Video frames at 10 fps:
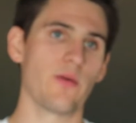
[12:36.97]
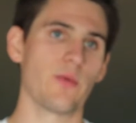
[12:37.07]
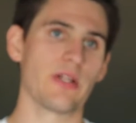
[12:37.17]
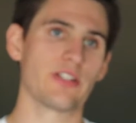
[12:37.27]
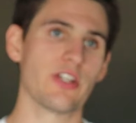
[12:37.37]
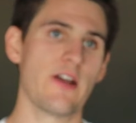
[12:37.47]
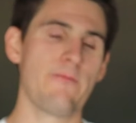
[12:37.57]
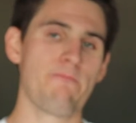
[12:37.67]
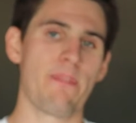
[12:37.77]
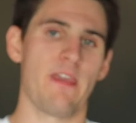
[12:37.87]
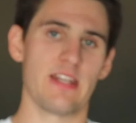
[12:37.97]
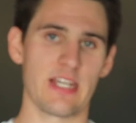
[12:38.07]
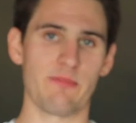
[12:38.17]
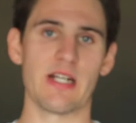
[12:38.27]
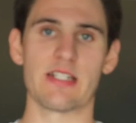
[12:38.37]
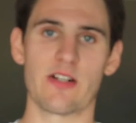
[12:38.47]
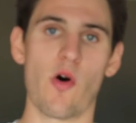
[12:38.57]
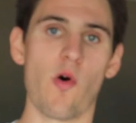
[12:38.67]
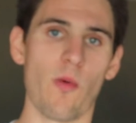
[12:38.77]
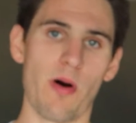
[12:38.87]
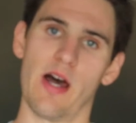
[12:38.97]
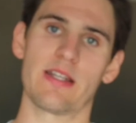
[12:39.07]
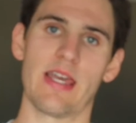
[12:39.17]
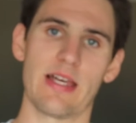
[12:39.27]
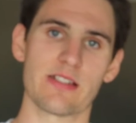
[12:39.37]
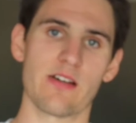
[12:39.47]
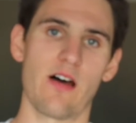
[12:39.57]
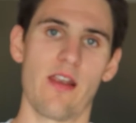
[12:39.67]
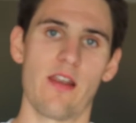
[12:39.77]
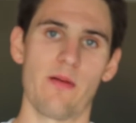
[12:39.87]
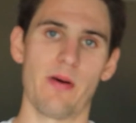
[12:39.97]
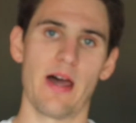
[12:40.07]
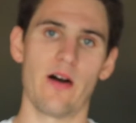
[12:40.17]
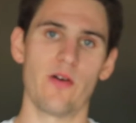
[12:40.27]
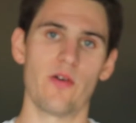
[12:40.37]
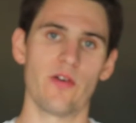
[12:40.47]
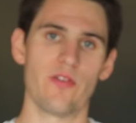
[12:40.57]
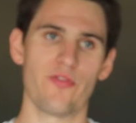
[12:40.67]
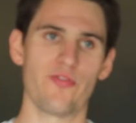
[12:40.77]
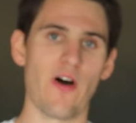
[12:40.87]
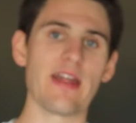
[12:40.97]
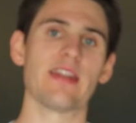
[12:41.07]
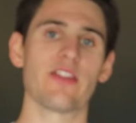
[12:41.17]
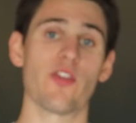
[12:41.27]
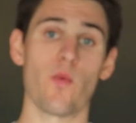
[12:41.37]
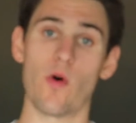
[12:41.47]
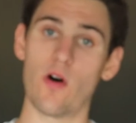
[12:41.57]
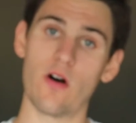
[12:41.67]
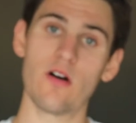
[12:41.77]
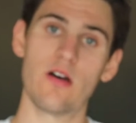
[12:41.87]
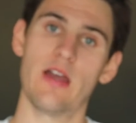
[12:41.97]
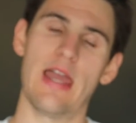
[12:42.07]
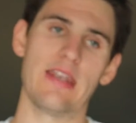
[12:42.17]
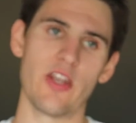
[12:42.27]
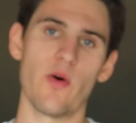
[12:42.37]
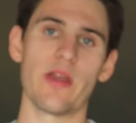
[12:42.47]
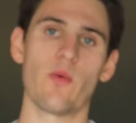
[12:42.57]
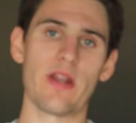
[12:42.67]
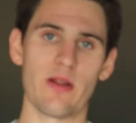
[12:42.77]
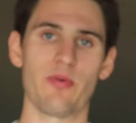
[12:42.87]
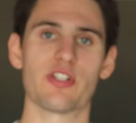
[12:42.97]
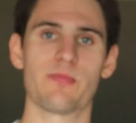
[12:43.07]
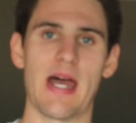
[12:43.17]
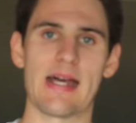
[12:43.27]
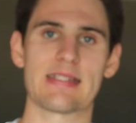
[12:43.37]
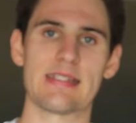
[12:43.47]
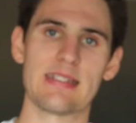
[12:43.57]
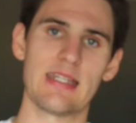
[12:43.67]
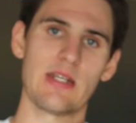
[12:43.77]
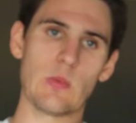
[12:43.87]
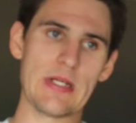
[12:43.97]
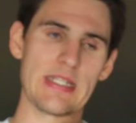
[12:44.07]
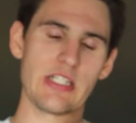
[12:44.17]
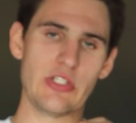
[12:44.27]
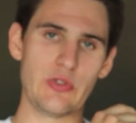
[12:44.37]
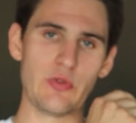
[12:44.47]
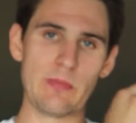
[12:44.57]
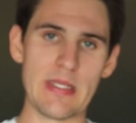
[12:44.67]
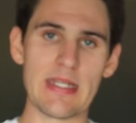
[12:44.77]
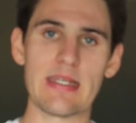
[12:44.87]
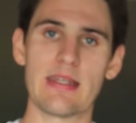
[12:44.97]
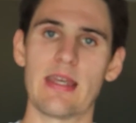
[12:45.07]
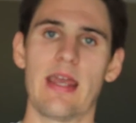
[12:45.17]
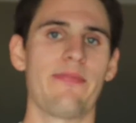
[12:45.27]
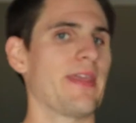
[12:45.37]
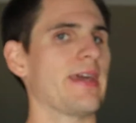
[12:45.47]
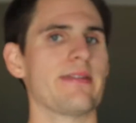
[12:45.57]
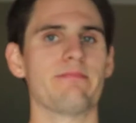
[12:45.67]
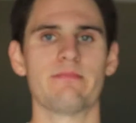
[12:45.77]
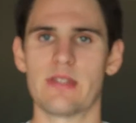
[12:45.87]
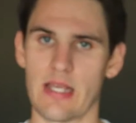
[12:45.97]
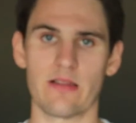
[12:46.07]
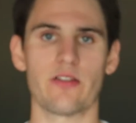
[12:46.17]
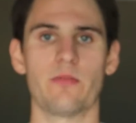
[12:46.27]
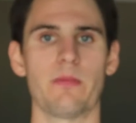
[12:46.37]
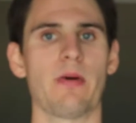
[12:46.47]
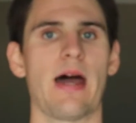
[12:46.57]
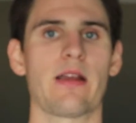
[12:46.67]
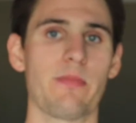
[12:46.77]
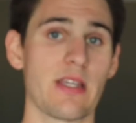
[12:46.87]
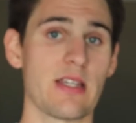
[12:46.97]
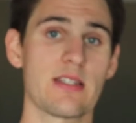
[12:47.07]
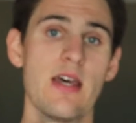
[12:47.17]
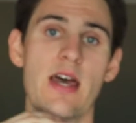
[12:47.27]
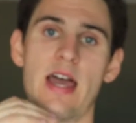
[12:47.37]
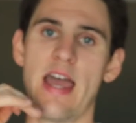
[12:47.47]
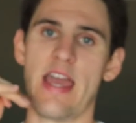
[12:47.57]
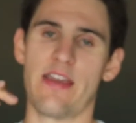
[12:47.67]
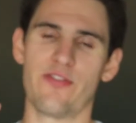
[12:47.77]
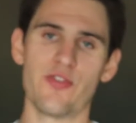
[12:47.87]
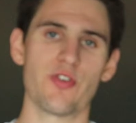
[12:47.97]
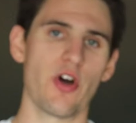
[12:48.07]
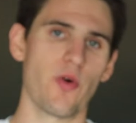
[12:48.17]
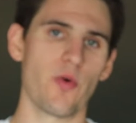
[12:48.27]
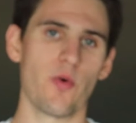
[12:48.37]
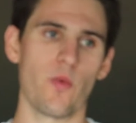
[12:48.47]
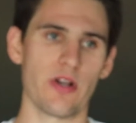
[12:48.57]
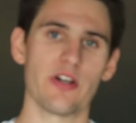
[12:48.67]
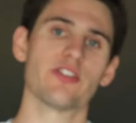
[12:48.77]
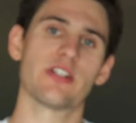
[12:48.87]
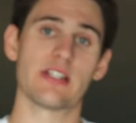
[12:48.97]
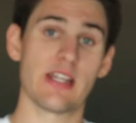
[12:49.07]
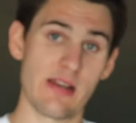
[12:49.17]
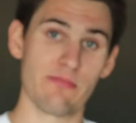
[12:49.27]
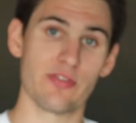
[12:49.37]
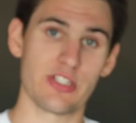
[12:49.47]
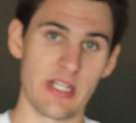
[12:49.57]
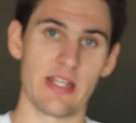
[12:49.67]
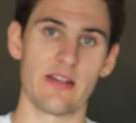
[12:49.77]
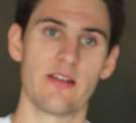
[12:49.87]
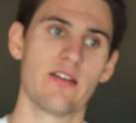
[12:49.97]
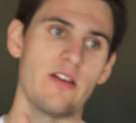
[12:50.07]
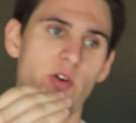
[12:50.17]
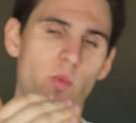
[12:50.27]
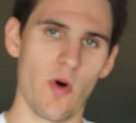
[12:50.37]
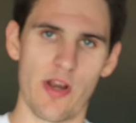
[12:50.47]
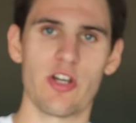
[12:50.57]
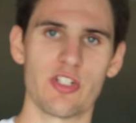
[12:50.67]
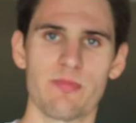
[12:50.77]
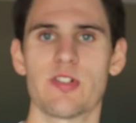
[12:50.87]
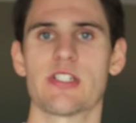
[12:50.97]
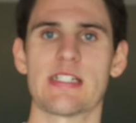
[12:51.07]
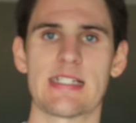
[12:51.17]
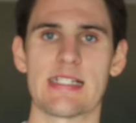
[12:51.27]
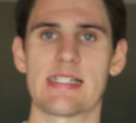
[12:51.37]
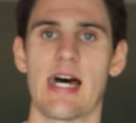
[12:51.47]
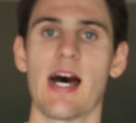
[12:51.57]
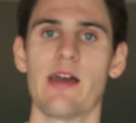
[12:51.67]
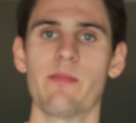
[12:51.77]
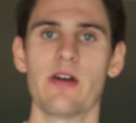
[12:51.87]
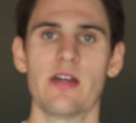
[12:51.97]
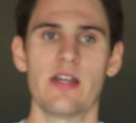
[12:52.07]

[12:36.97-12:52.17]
which Nick Bear did a whole podcast on, about finding the wall and knowing when to push past it and when to meet it and then take a little bit back. Because if you go 110%, 100% of the time,